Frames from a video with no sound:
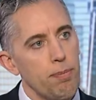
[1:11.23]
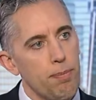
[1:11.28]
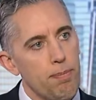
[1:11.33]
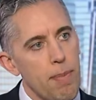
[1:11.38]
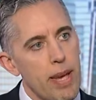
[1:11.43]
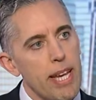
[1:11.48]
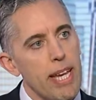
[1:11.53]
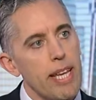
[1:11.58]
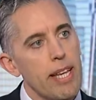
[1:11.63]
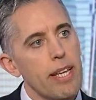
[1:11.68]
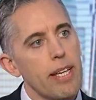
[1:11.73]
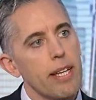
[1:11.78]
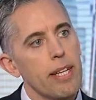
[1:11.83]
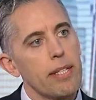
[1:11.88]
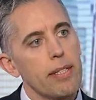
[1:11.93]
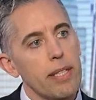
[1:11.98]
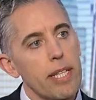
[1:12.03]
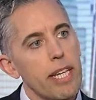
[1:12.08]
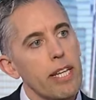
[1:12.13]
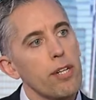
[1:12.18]
making it
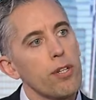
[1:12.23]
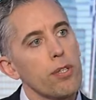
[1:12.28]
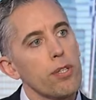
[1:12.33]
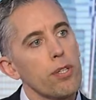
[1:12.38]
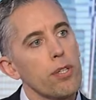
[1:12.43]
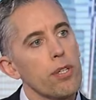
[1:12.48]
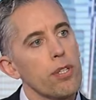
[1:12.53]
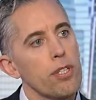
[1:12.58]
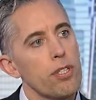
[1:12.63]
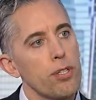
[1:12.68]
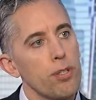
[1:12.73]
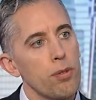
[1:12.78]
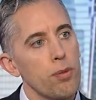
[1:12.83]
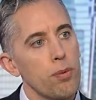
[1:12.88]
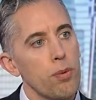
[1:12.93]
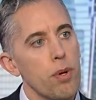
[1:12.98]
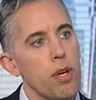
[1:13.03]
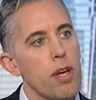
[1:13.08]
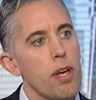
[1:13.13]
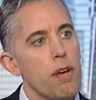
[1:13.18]
illegal
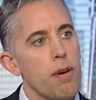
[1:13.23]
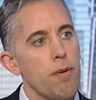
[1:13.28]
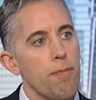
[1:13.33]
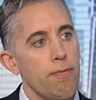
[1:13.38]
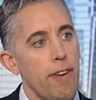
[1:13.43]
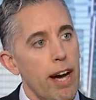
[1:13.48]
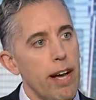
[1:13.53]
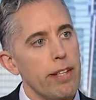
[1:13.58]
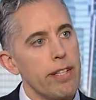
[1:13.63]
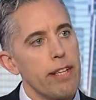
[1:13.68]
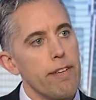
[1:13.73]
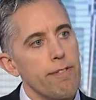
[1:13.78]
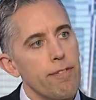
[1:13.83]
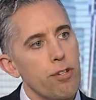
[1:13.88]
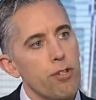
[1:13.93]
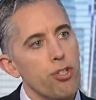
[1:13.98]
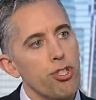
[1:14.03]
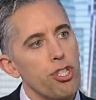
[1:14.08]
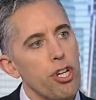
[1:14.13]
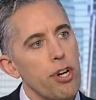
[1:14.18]
to violate
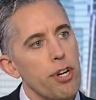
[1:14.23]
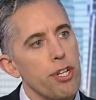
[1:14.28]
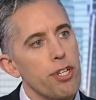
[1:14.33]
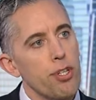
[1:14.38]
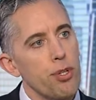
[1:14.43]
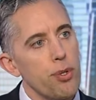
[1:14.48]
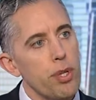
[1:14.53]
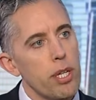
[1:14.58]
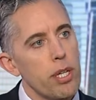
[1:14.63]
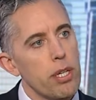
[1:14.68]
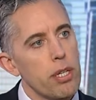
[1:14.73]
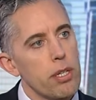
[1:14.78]
fiduciary duty.